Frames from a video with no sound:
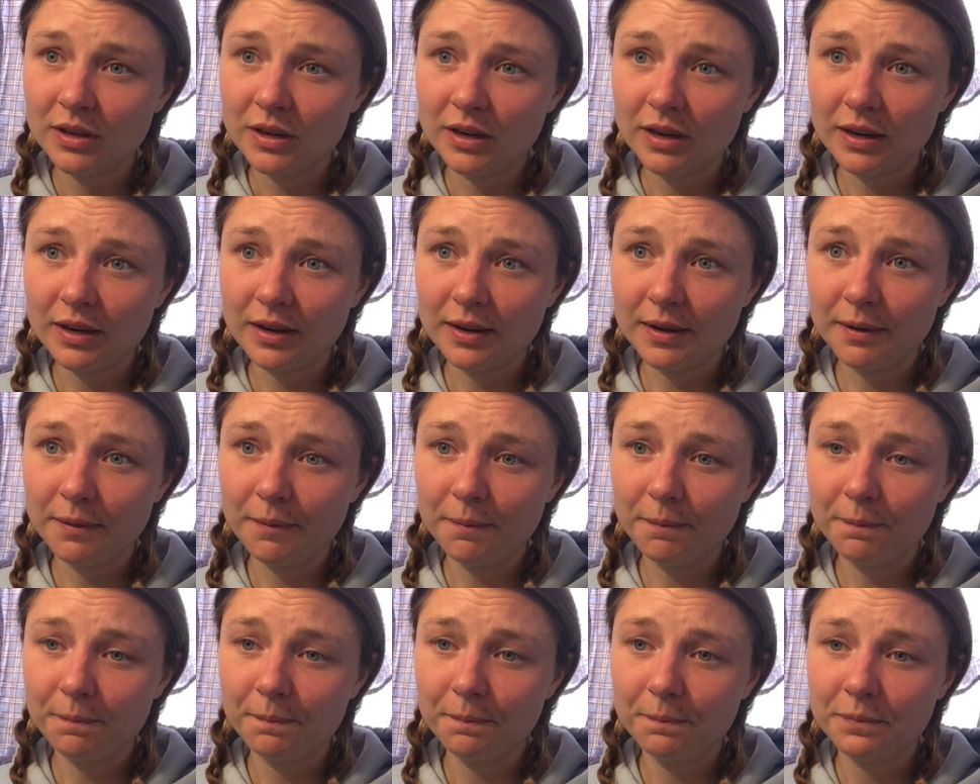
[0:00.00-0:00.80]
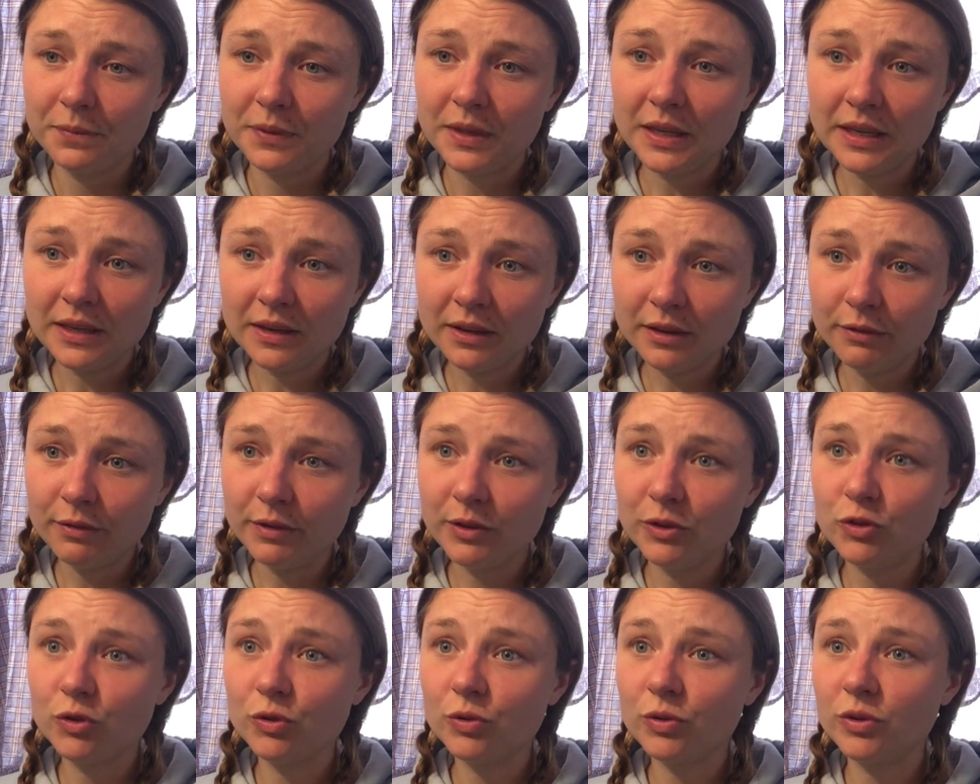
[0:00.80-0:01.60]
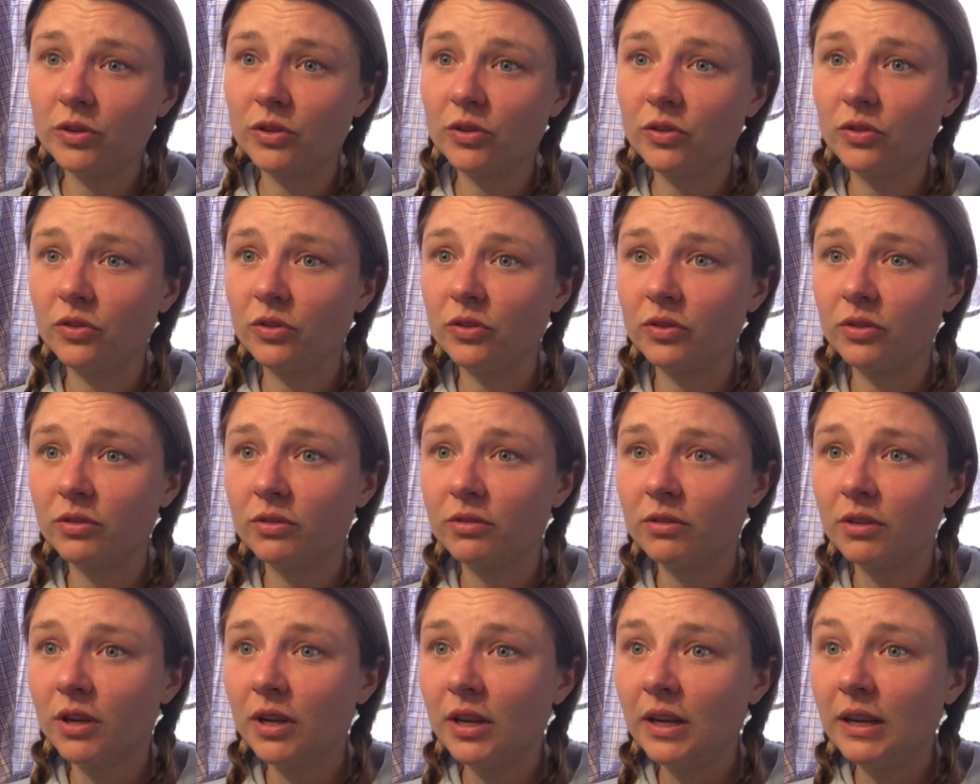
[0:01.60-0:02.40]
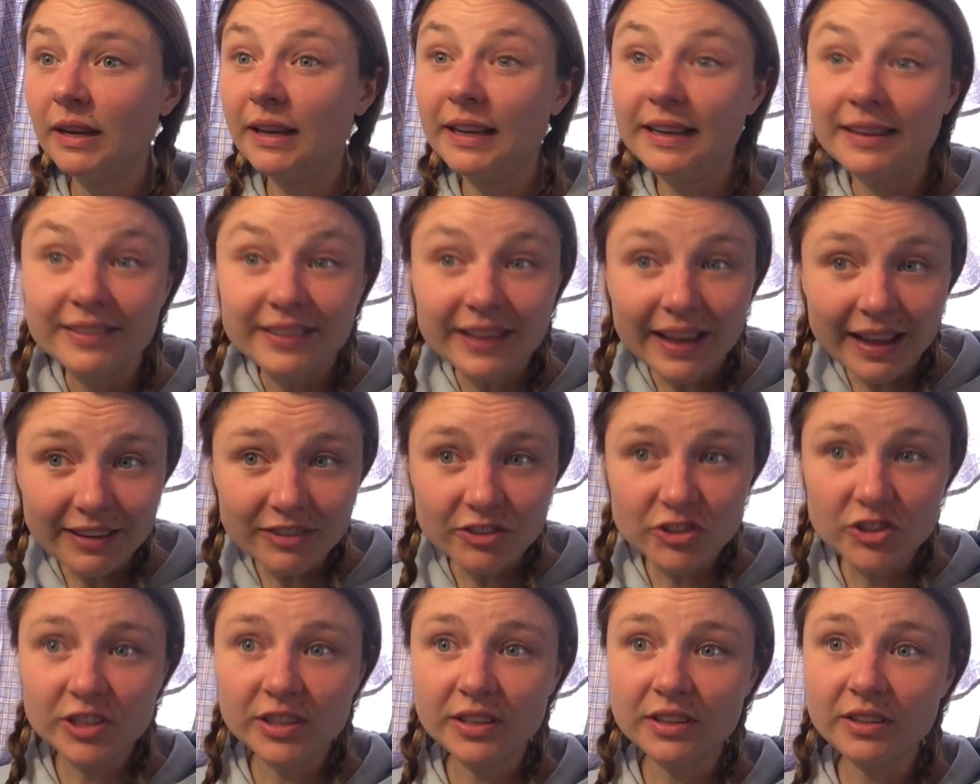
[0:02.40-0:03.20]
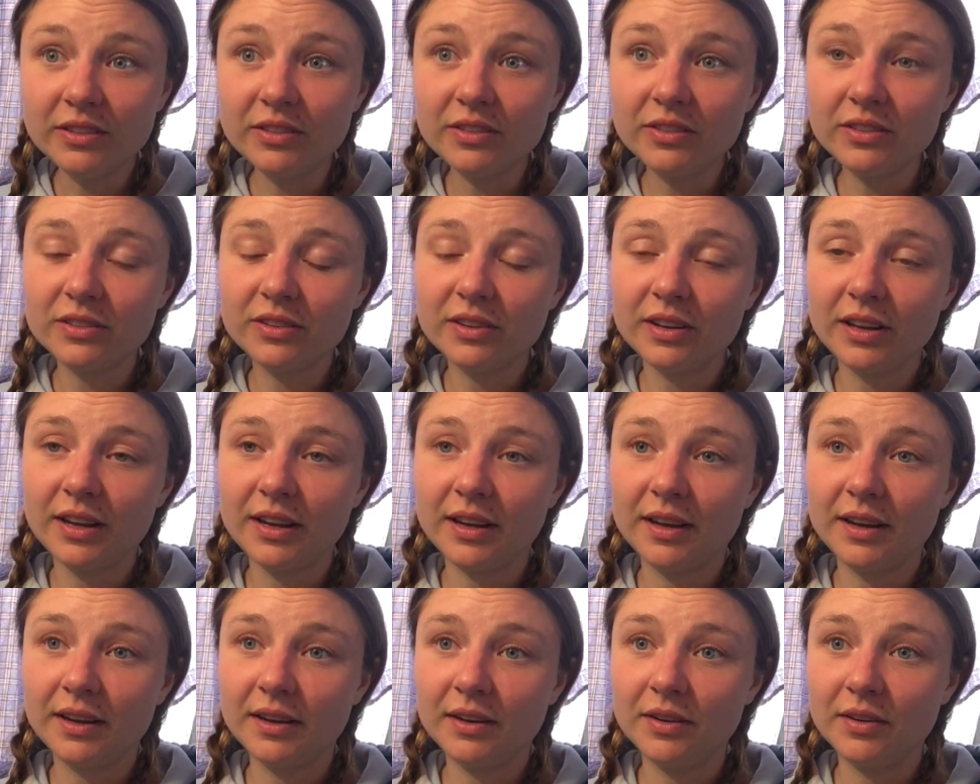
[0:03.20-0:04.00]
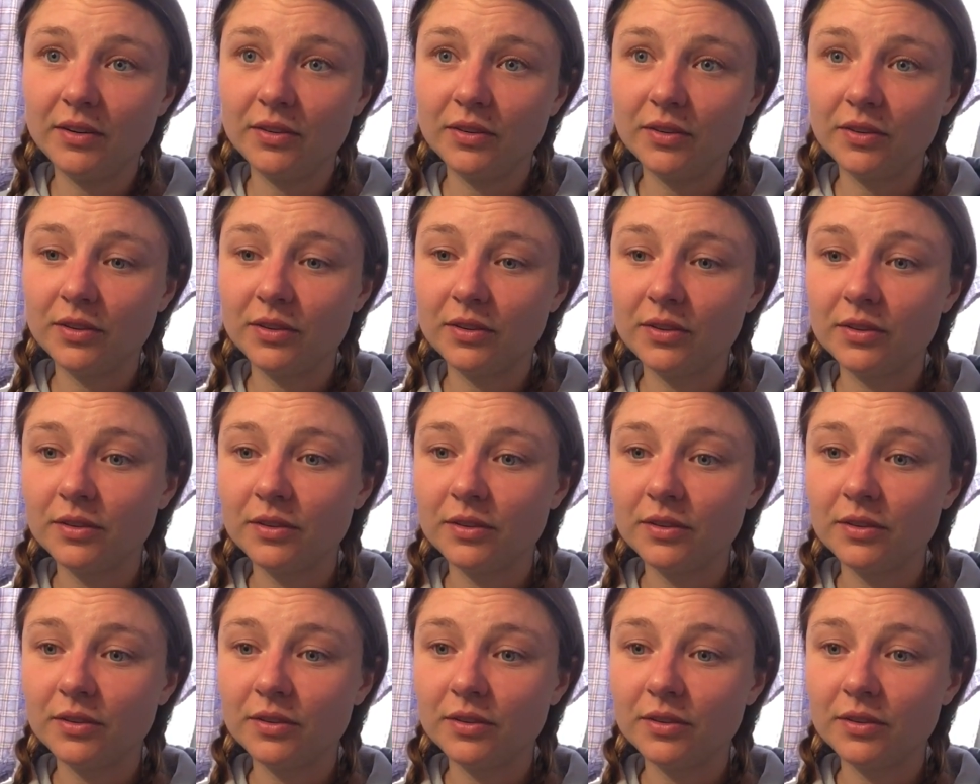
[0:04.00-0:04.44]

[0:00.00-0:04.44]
um, the individual's intentions and